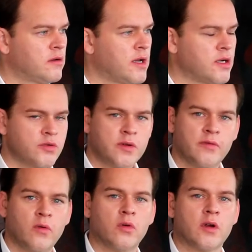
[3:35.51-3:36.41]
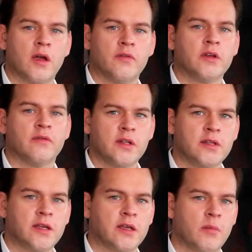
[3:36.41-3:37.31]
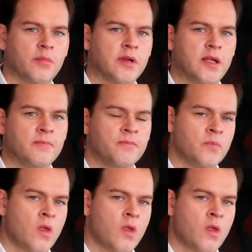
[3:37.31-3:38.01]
country for having a fintech company.